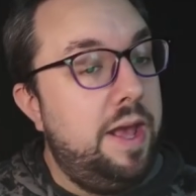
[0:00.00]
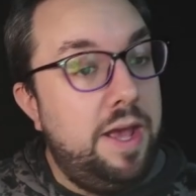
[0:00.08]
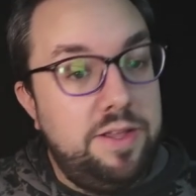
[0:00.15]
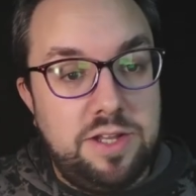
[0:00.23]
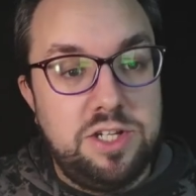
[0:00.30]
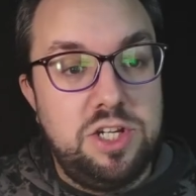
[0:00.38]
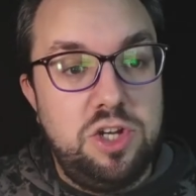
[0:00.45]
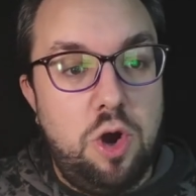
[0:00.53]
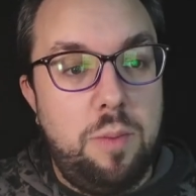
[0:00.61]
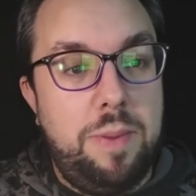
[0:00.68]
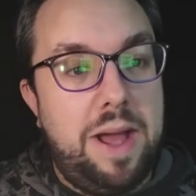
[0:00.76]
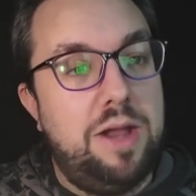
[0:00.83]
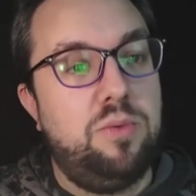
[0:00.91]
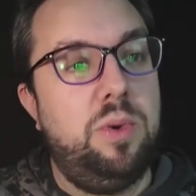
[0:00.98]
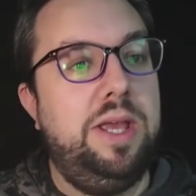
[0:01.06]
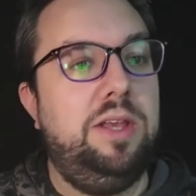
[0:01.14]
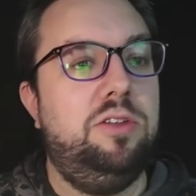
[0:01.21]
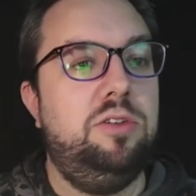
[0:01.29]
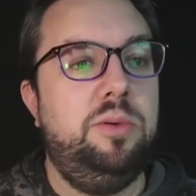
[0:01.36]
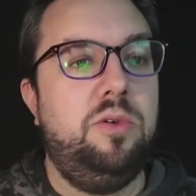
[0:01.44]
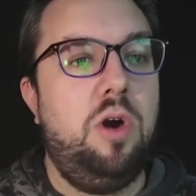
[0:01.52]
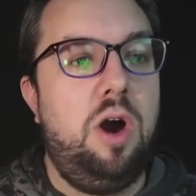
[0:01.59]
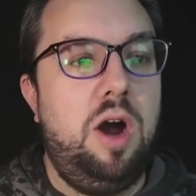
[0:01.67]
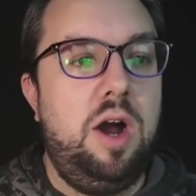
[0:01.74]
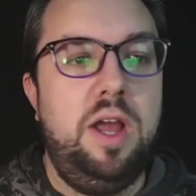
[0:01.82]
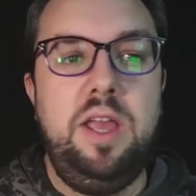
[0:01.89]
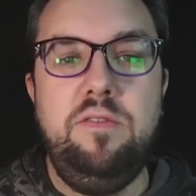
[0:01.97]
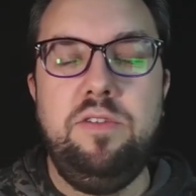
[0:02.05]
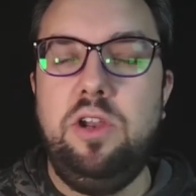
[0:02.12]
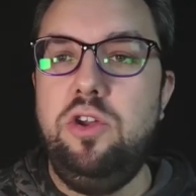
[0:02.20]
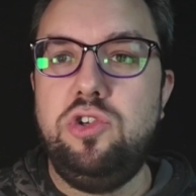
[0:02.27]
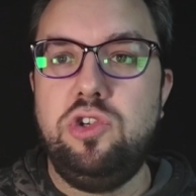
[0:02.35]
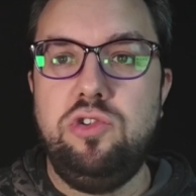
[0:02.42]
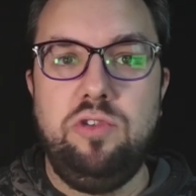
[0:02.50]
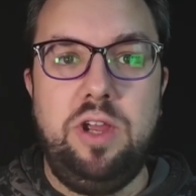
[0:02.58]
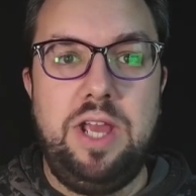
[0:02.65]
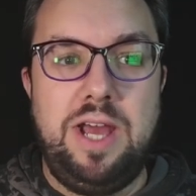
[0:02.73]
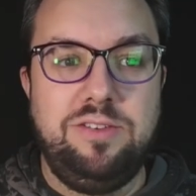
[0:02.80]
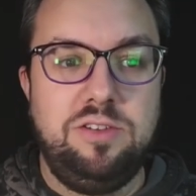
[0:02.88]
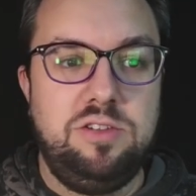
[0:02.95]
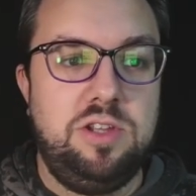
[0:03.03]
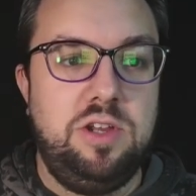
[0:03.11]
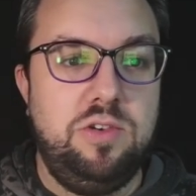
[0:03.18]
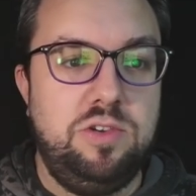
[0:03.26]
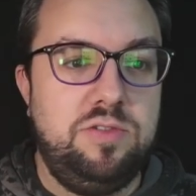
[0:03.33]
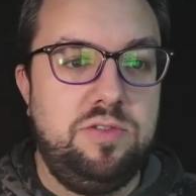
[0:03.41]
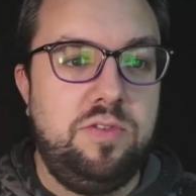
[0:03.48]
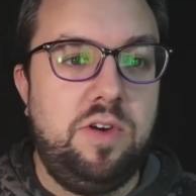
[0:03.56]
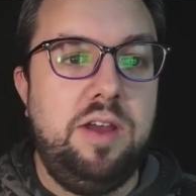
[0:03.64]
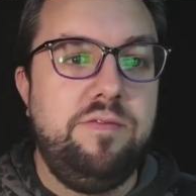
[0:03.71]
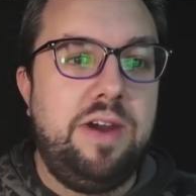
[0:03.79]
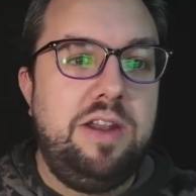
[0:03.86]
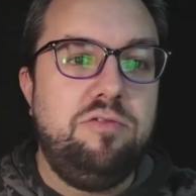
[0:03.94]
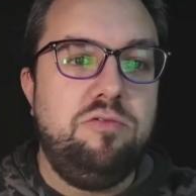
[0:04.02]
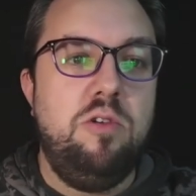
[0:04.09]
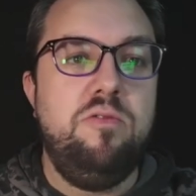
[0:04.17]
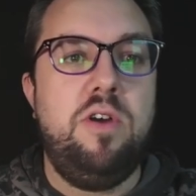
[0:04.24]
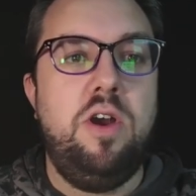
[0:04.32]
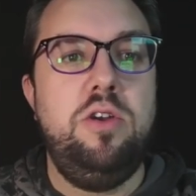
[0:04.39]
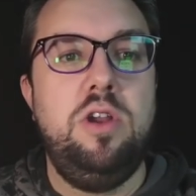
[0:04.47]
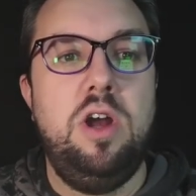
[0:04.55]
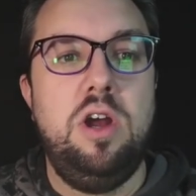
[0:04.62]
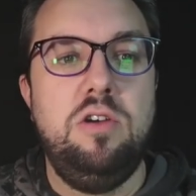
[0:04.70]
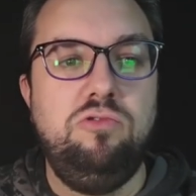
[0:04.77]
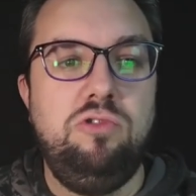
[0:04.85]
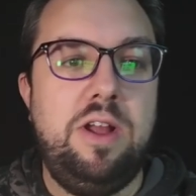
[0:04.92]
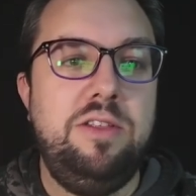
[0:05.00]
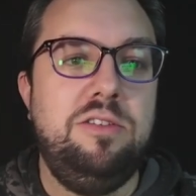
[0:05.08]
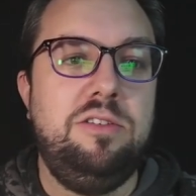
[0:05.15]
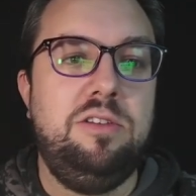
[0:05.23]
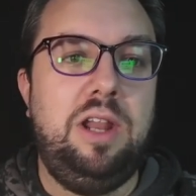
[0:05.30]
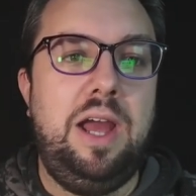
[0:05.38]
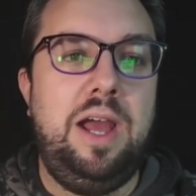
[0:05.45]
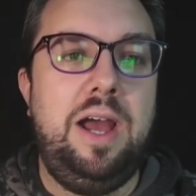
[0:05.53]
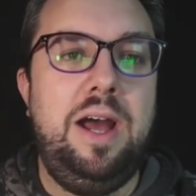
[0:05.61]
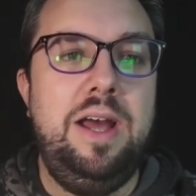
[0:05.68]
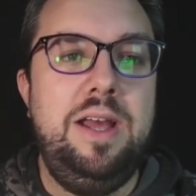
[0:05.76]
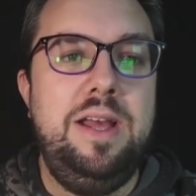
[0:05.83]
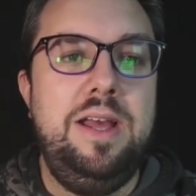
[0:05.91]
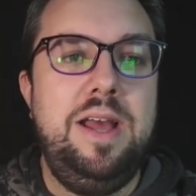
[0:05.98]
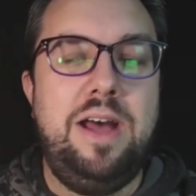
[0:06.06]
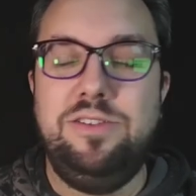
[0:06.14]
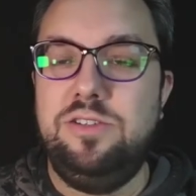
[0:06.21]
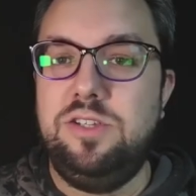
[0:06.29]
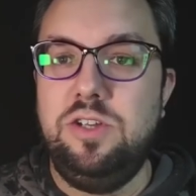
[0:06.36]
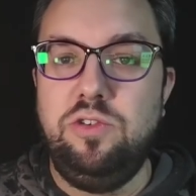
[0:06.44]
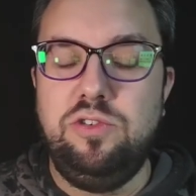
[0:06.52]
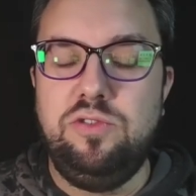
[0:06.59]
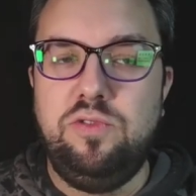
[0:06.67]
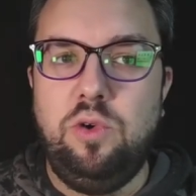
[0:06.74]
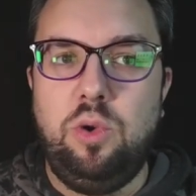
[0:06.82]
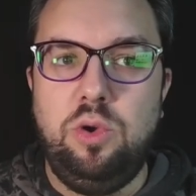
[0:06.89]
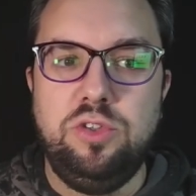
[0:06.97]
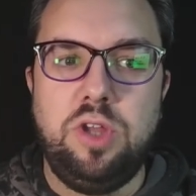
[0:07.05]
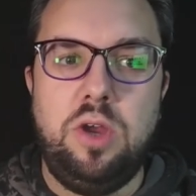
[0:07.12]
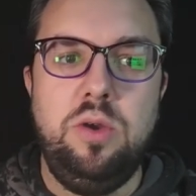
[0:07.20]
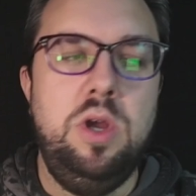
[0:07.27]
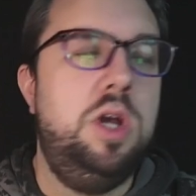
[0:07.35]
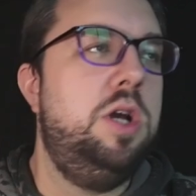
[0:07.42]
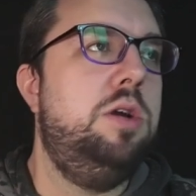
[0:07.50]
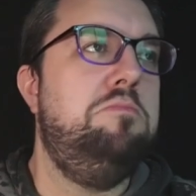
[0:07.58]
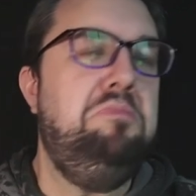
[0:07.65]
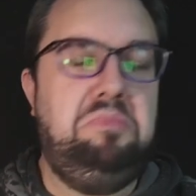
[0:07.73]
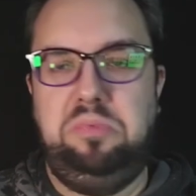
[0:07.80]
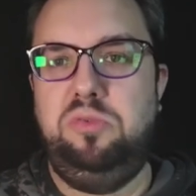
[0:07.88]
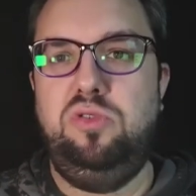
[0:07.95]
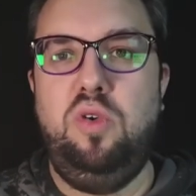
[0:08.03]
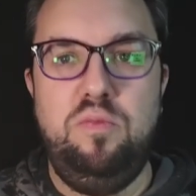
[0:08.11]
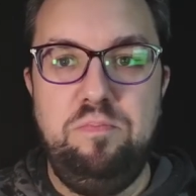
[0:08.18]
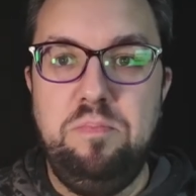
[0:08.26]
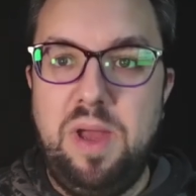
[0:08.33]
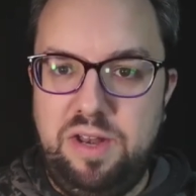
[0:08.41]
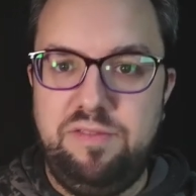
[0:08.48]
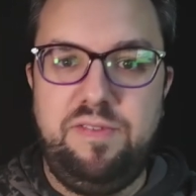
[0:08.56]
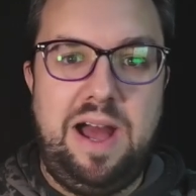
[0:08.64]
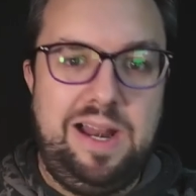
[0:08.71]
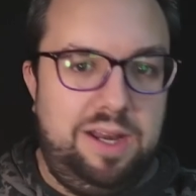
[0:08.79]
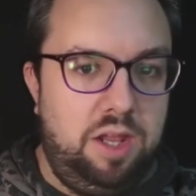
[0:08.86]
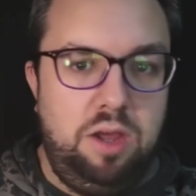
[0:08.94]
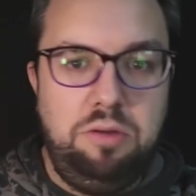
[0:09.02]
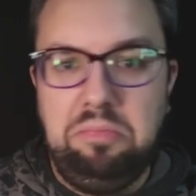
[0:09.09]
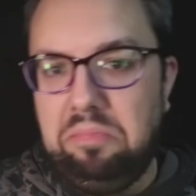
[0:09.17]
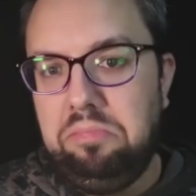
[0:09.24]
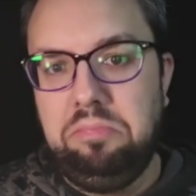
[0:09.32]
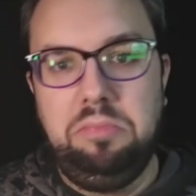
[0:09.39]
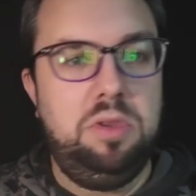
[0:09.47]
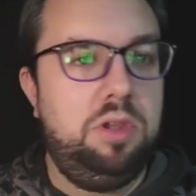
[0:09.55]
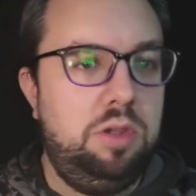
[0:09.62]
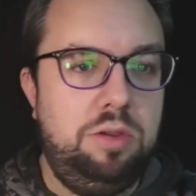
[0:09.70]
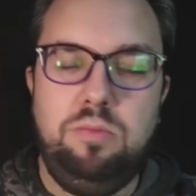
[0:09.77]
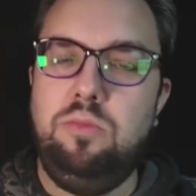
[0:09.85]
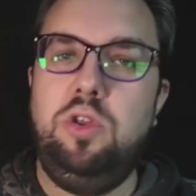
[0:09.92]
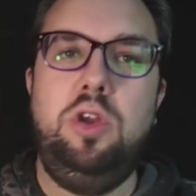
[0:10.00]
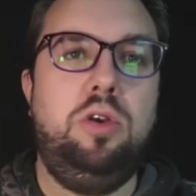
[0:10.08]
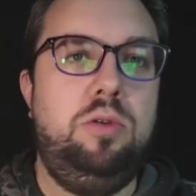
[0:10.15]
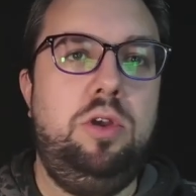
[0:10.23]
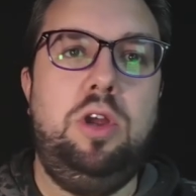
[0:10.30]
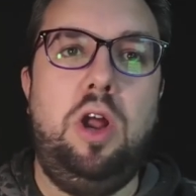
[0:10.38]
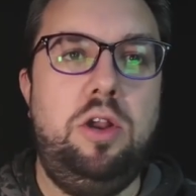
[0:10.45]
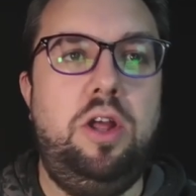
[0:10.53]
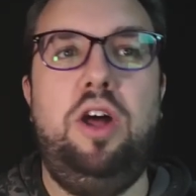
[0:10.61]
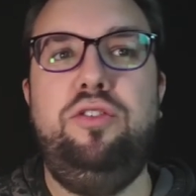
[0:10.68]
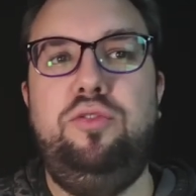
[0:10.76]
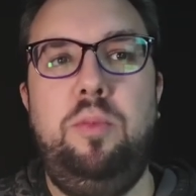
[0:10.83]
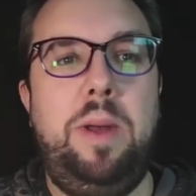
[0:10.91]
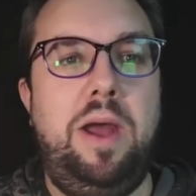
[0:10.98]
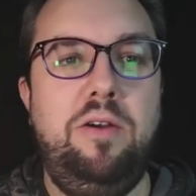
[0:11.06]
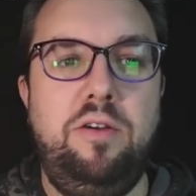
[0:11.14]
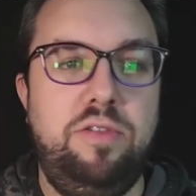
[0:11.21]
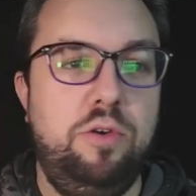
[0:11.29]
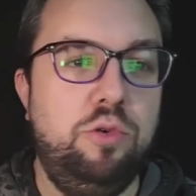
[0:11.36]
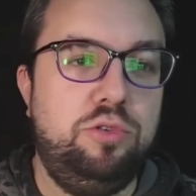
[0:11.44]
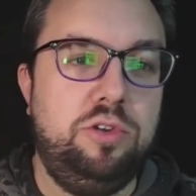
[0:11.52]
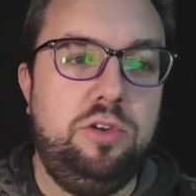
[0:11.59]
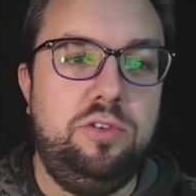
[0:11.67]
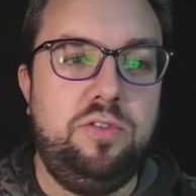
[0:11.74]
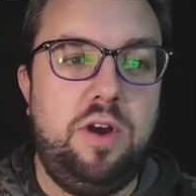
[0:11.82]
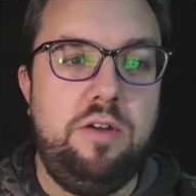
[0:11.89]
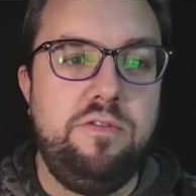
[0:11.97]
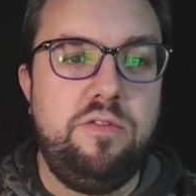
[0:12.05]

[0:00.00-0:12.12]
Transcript: it's actually not a bad week. So we've got High Evolutionary as a Series 5 and Ravonna Renslayer as a Series 4. So sort of mid-value. You can only ask for better if they're all Series 5,